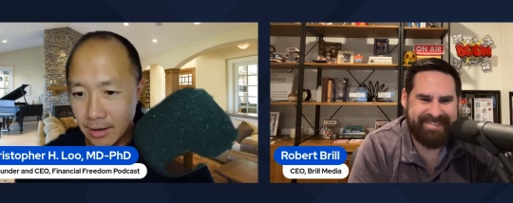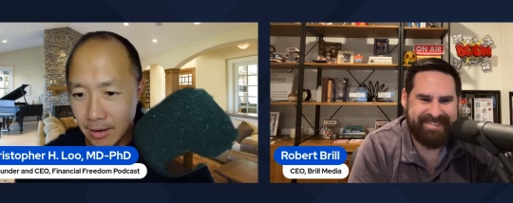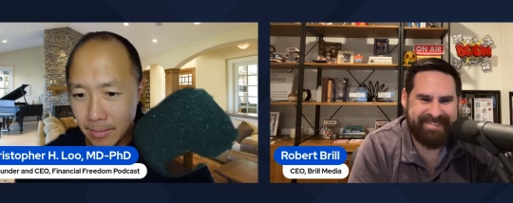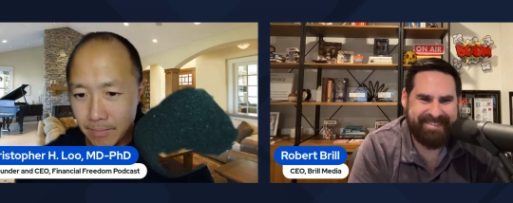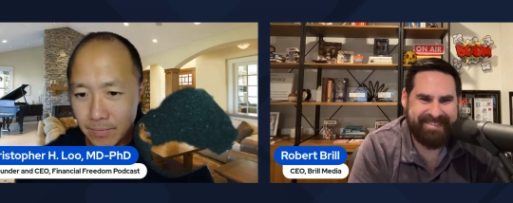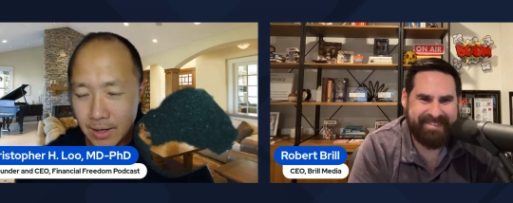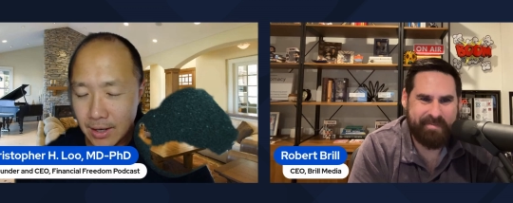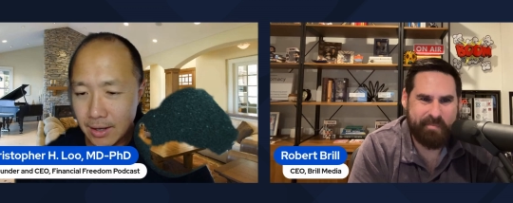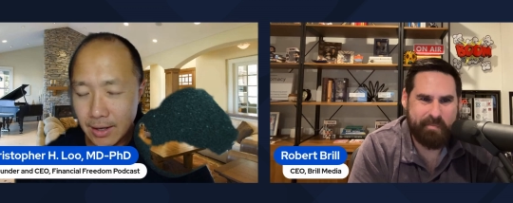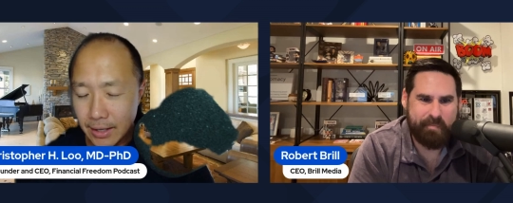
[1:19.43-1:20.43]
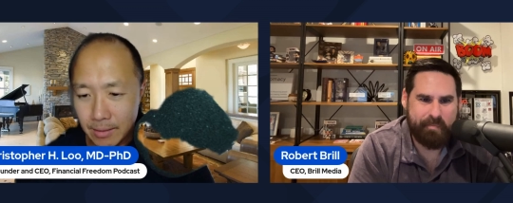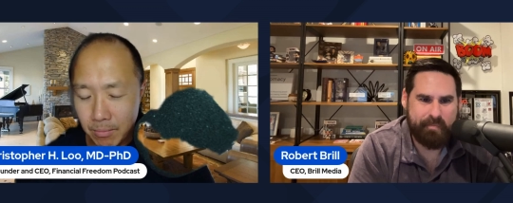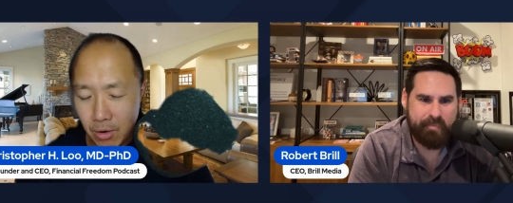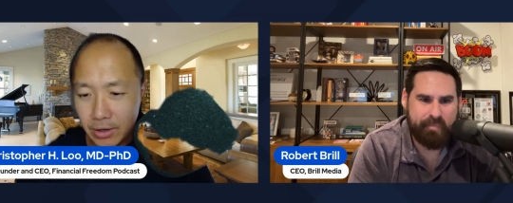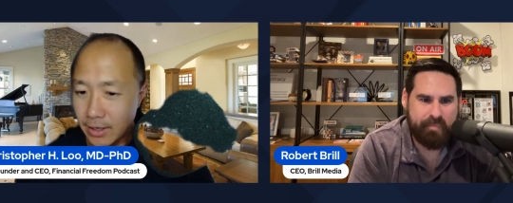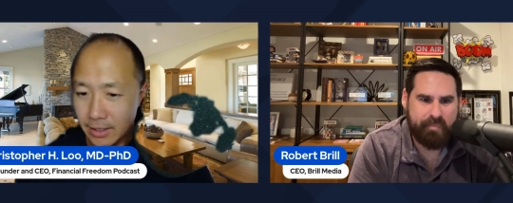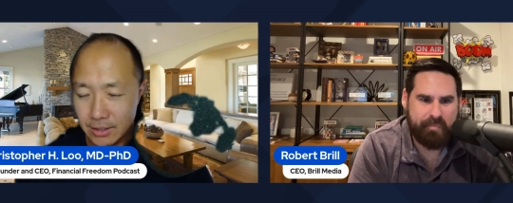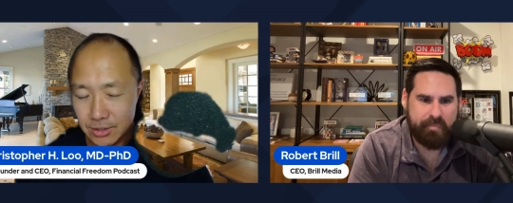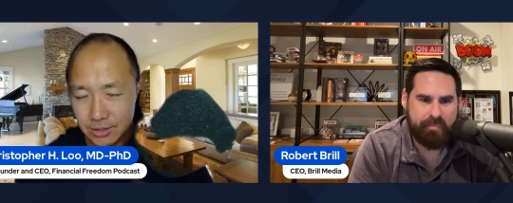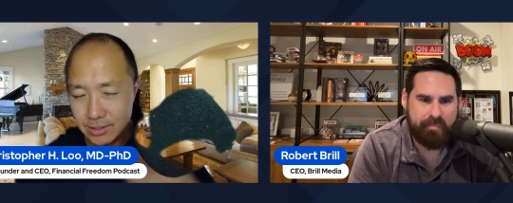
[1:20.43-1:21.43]
Speaker 1: um, I think marketing
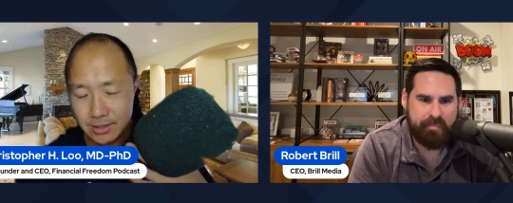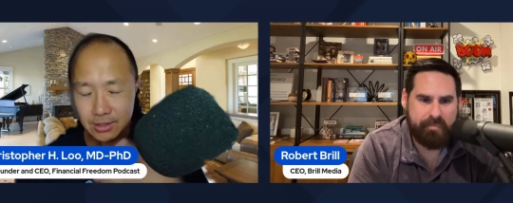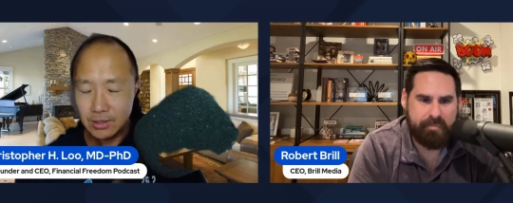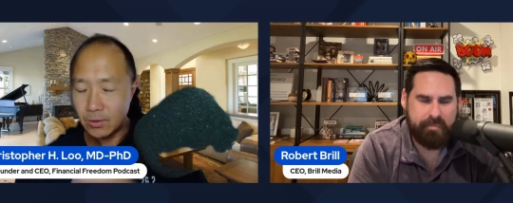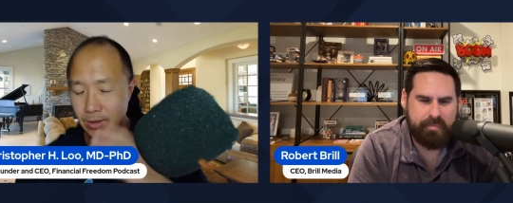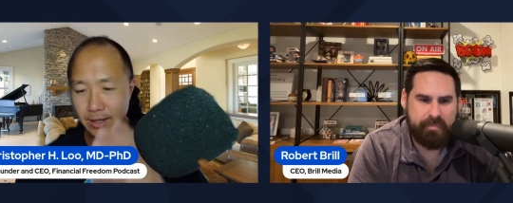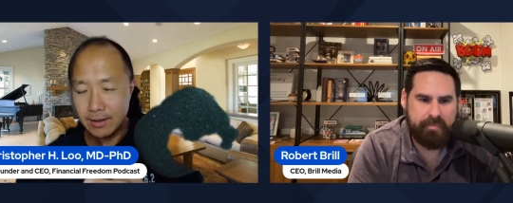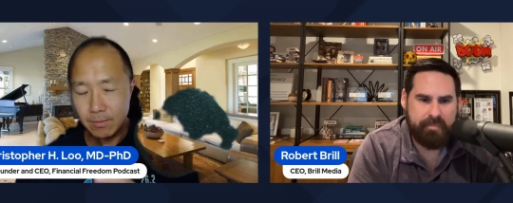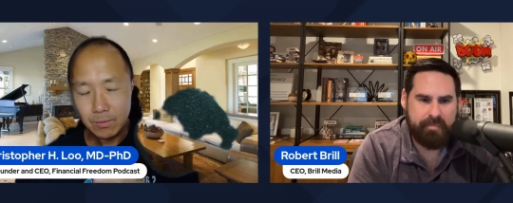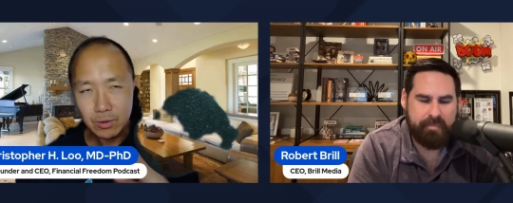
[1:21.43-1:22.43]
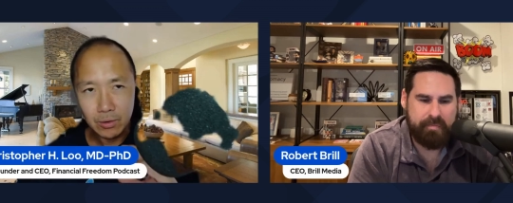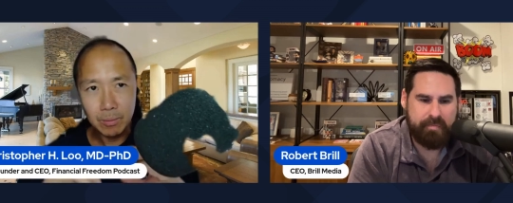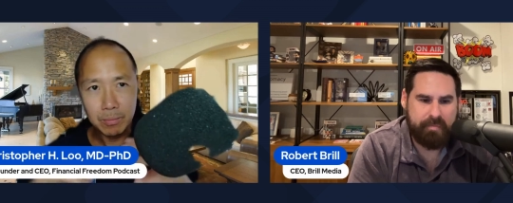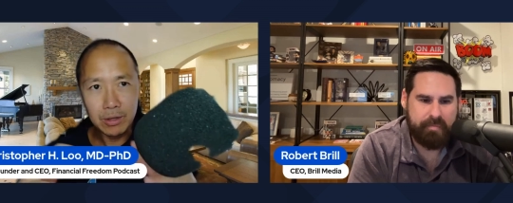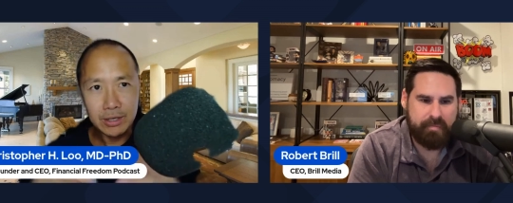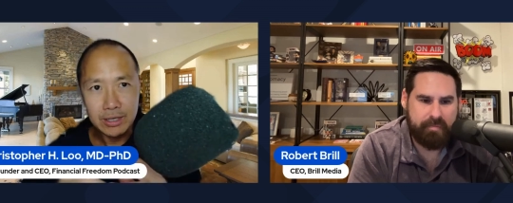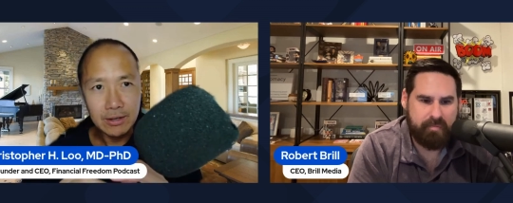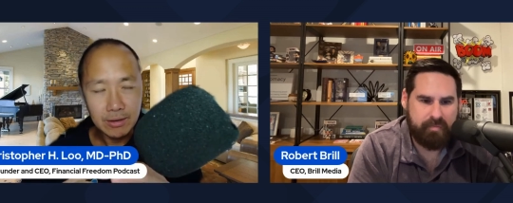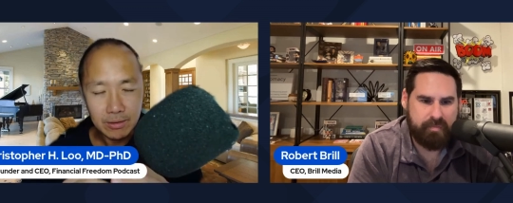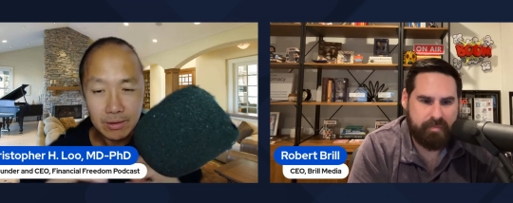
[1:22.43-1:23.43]
is just, you know, your ability
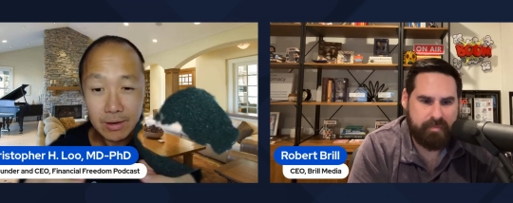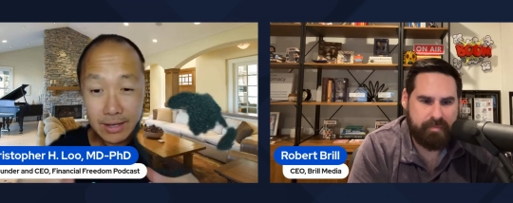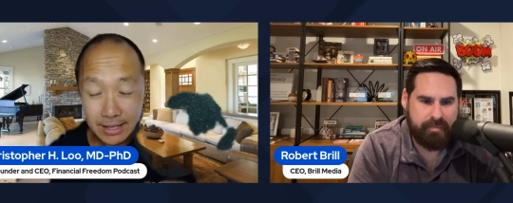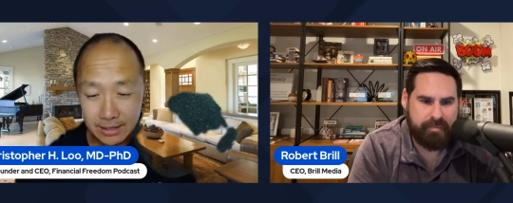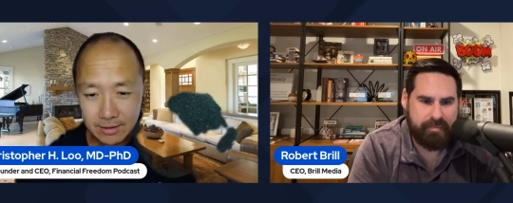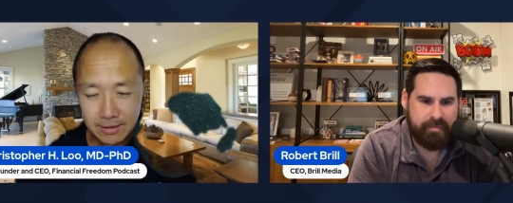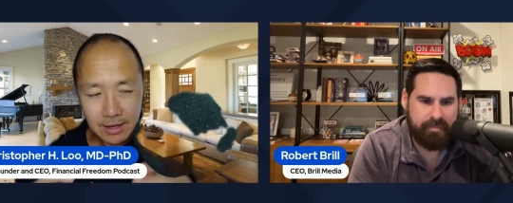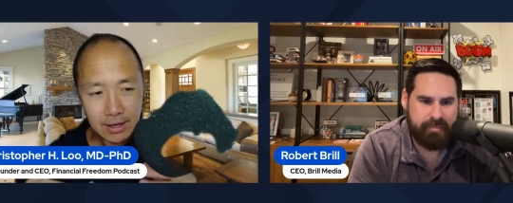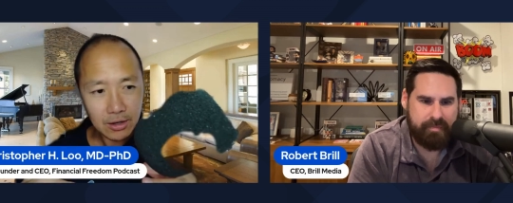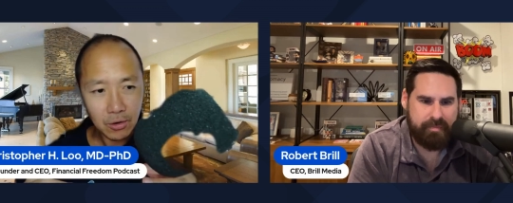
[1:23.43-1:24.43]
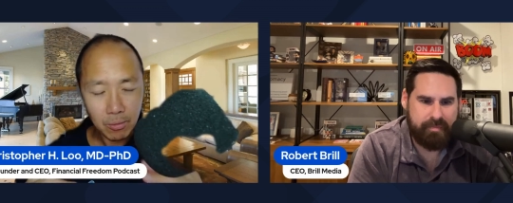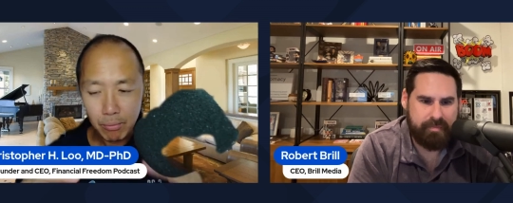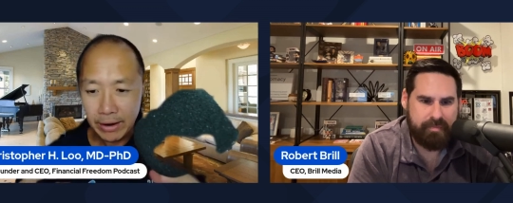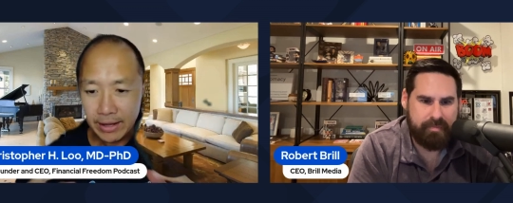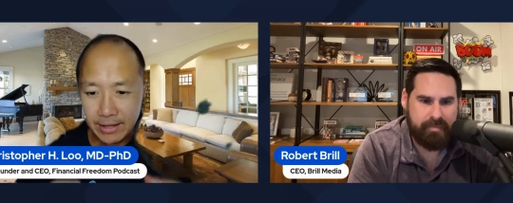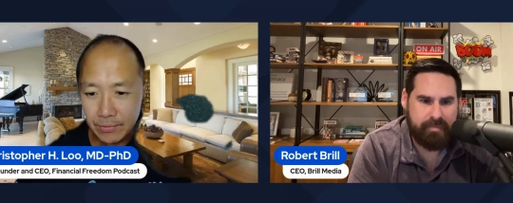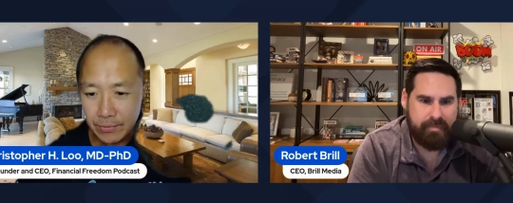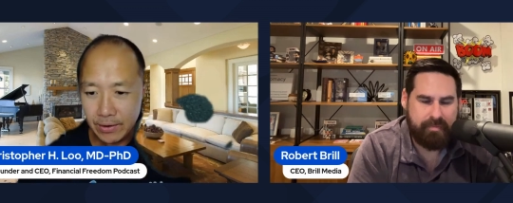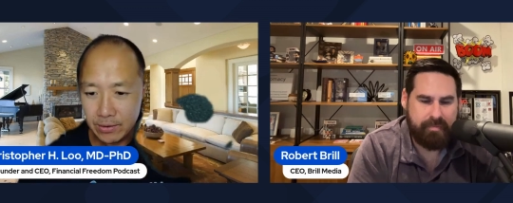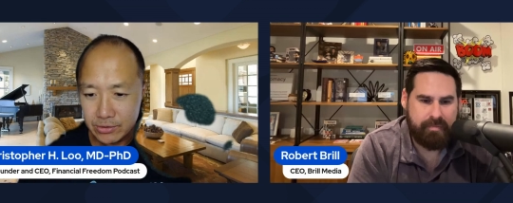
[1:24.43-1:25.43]
to get your brand out there.